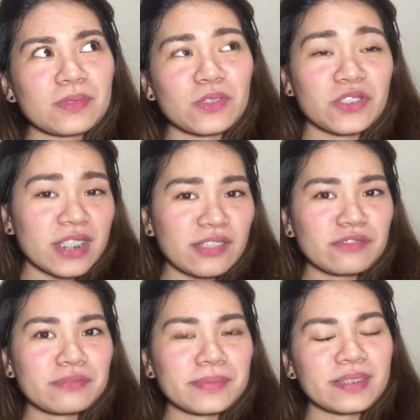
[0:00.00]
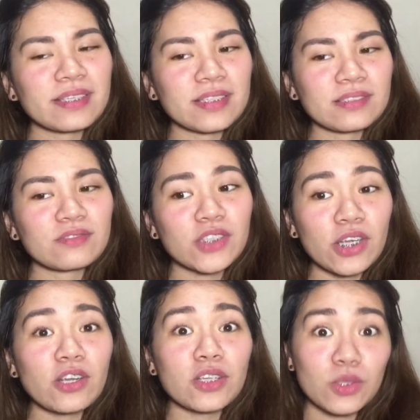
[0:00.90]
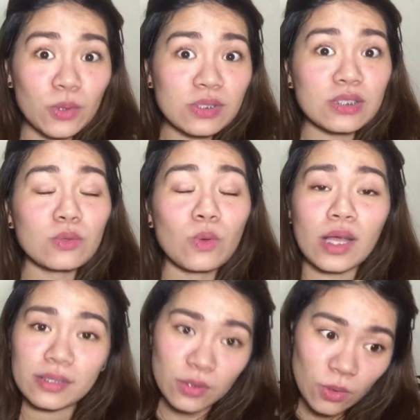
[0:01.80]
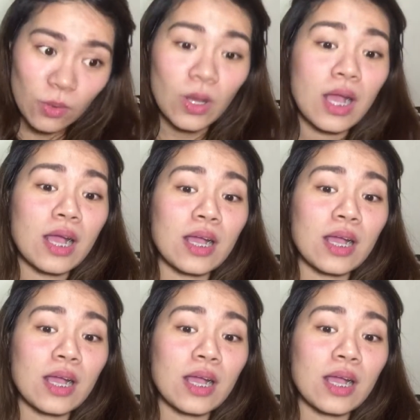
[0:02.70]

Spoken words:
or shave, but then there are those who I know